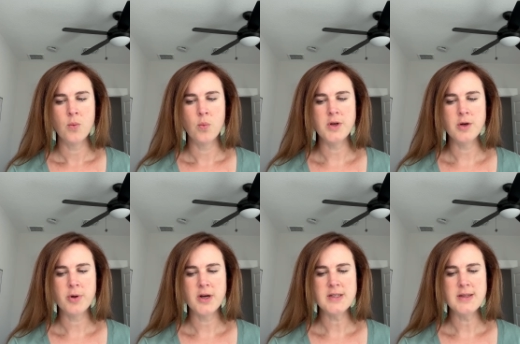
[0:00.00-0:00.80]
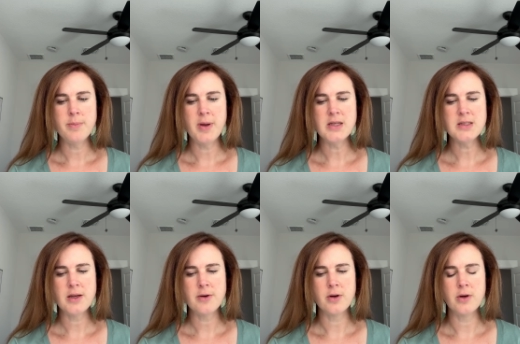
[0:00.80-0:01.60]
When you're pricing the pace
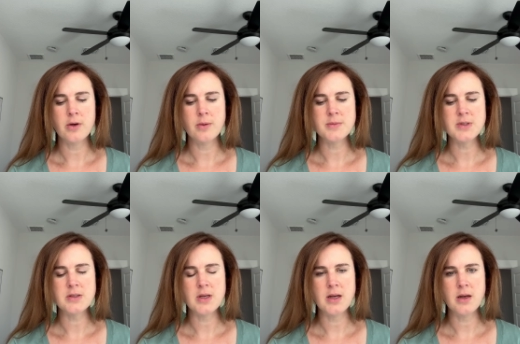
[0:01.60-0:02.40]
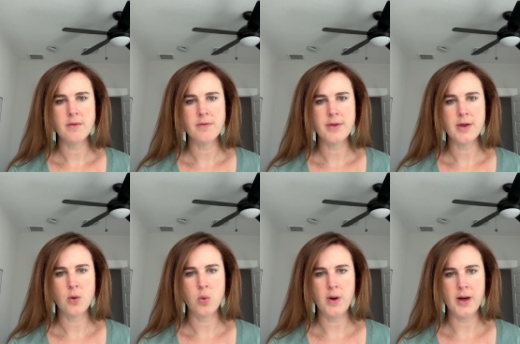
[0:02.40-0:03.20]
setter homes, any of the
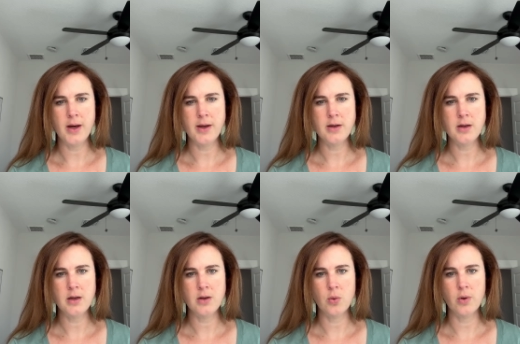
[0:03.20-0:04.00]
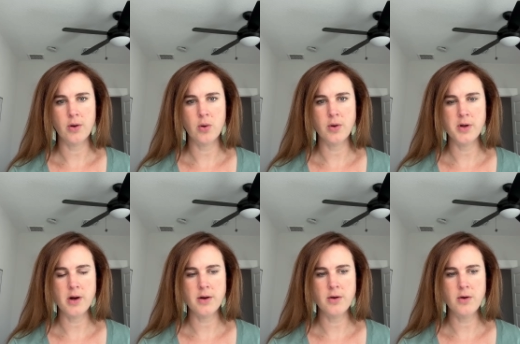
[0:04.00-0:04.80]
quad or
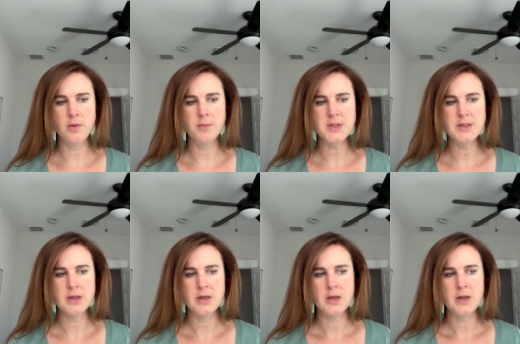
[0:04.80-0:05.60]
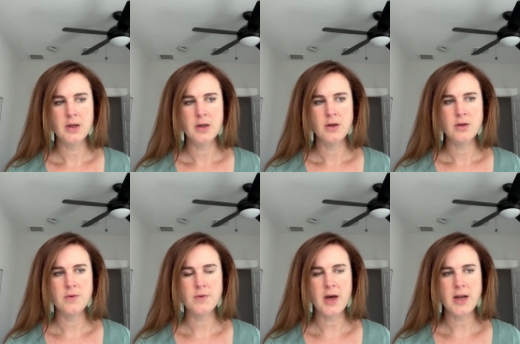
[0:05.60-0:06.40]
courtyard homes,
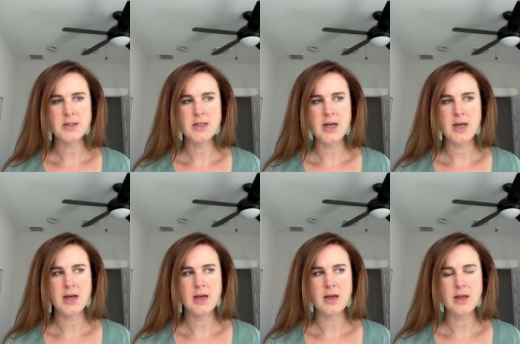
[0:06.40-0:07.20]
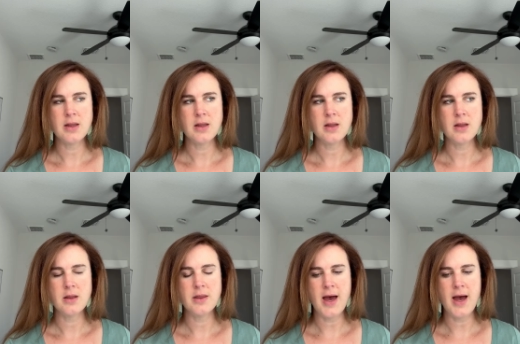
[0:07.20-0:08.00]
you've got to take
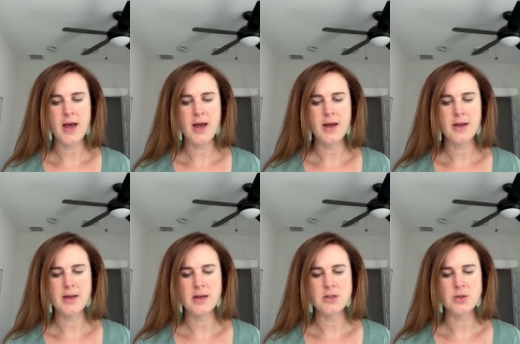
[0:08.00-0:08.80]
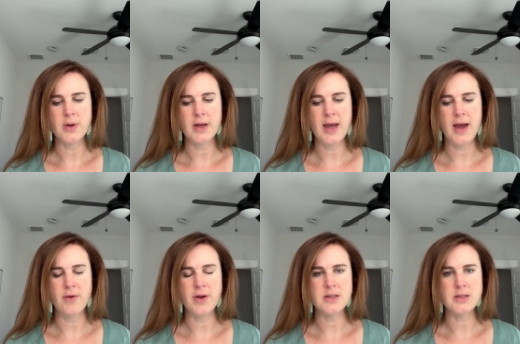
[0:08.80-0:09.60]
that into
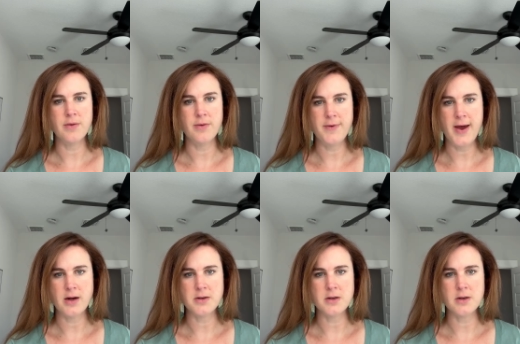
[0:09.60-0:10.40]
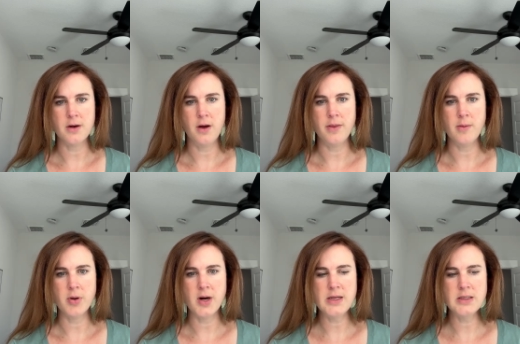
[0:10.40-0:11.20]
account as a factor on the
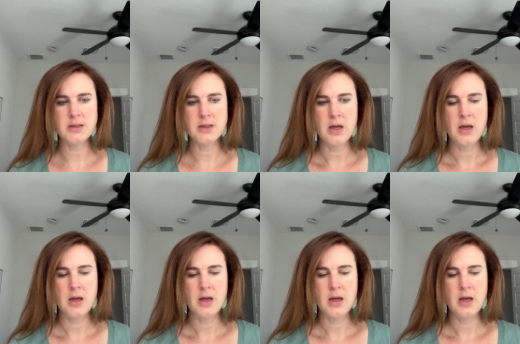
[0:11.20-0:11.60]
price.